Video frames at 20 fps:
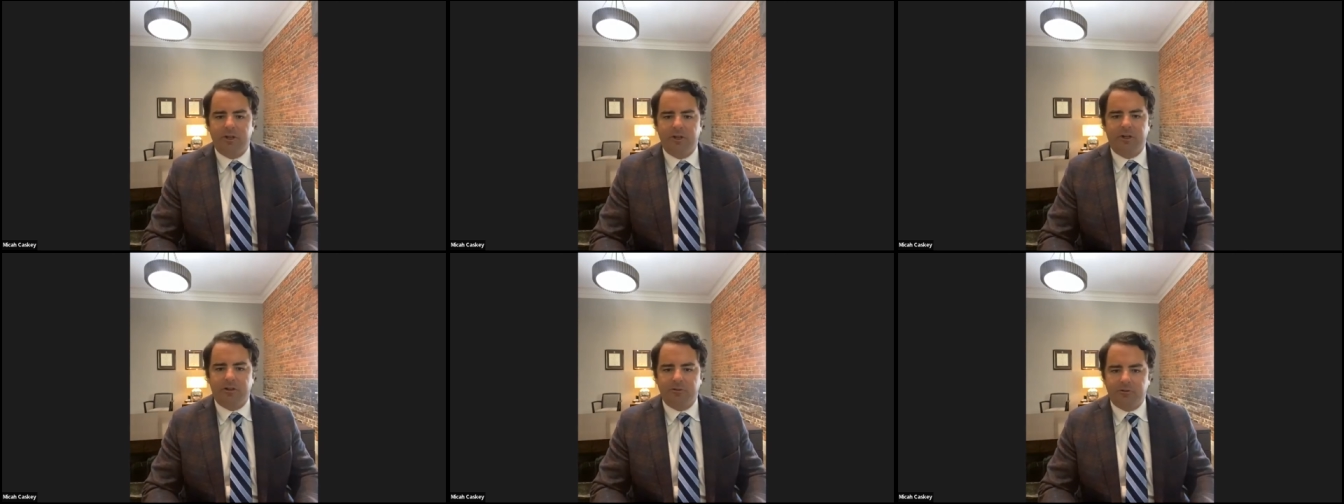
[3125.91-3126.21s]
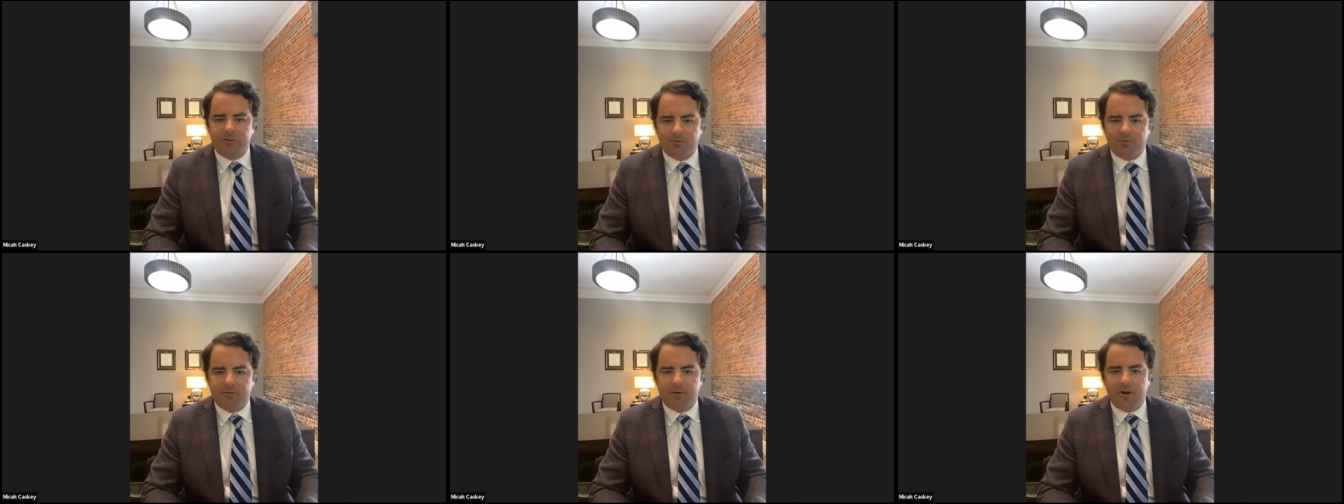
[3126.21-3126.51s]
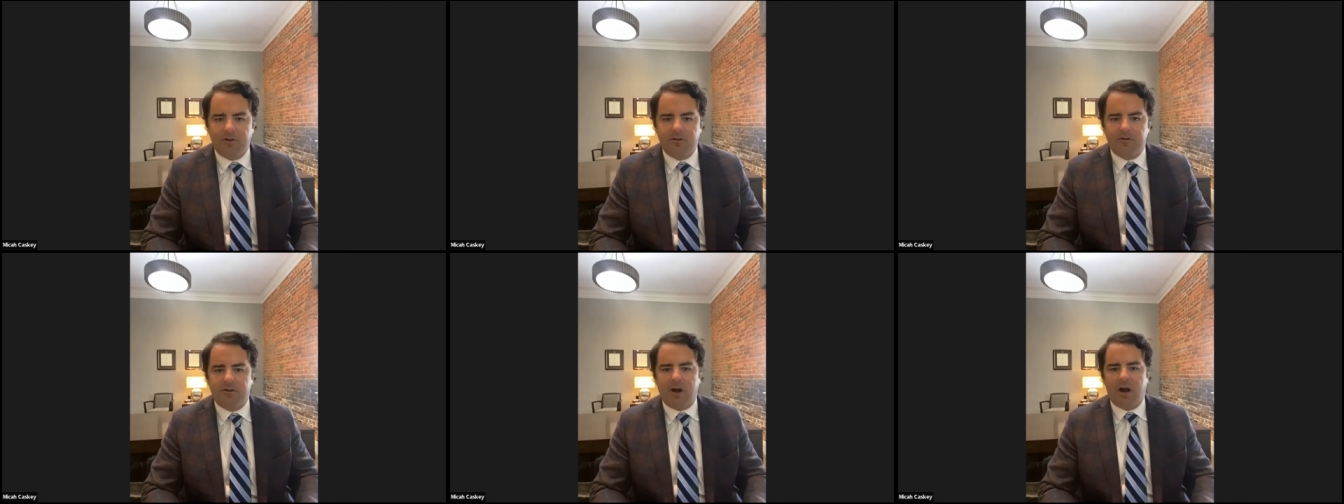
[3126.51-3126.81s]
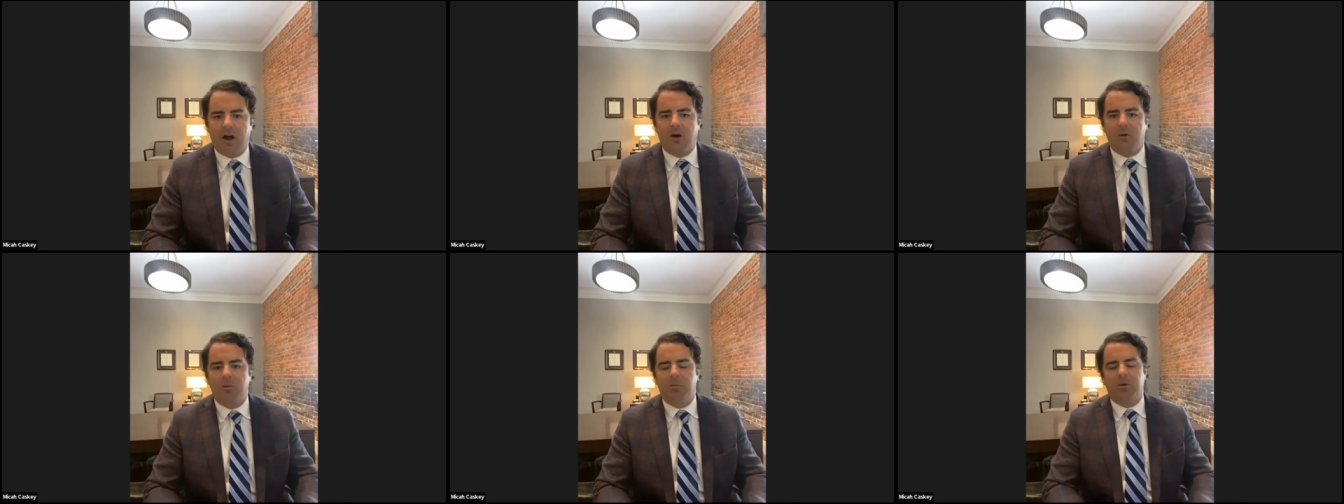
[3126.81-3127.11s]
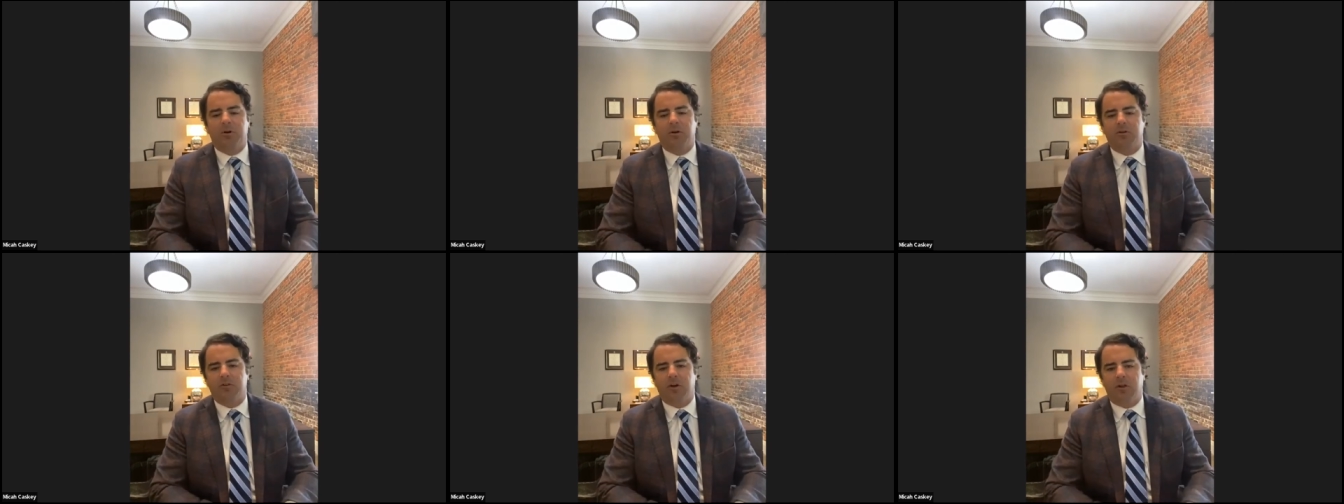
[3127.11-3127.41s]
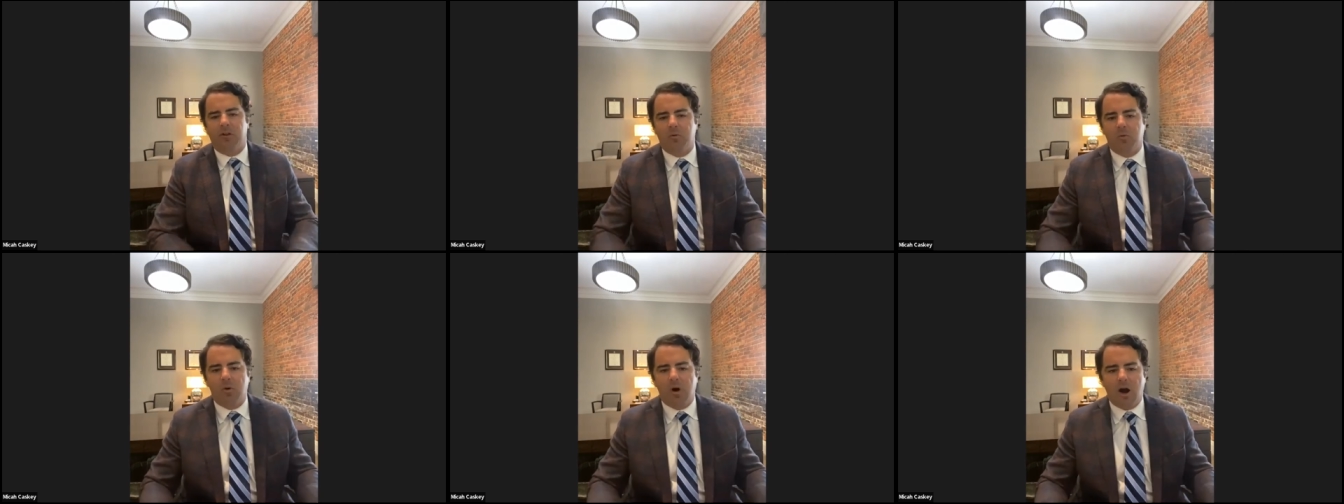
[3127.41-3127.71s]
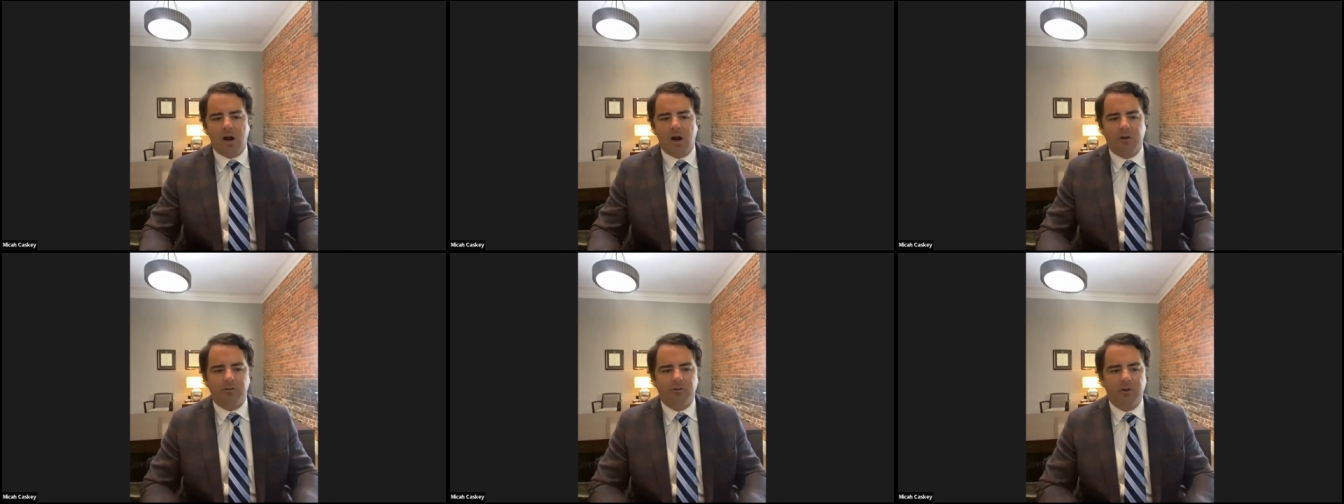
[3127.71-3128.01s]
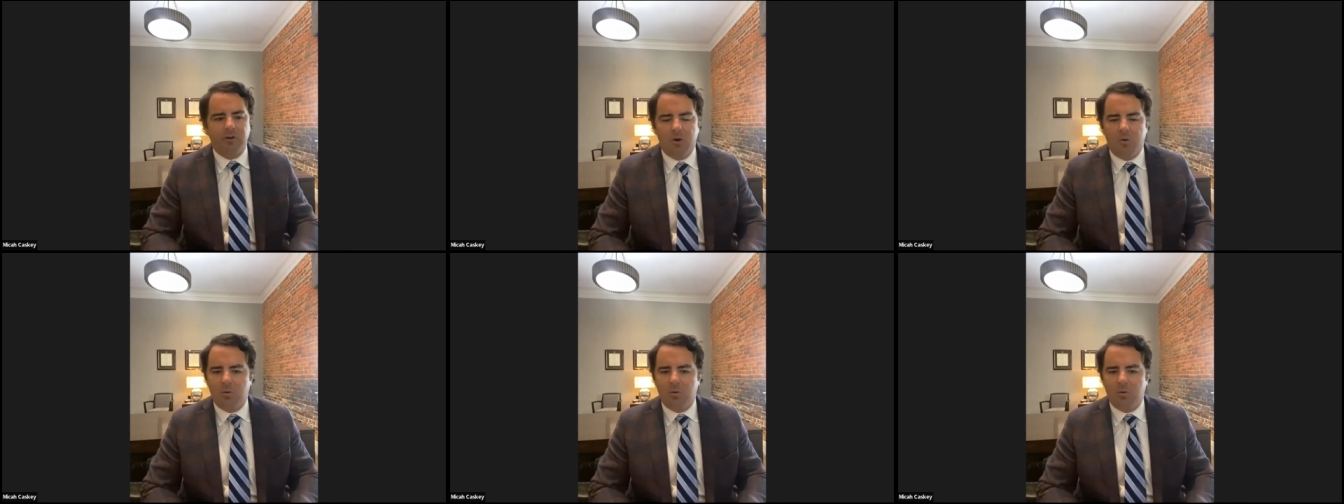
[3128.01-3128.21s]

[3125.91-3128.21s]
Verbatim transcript: get your friends out, because otherwise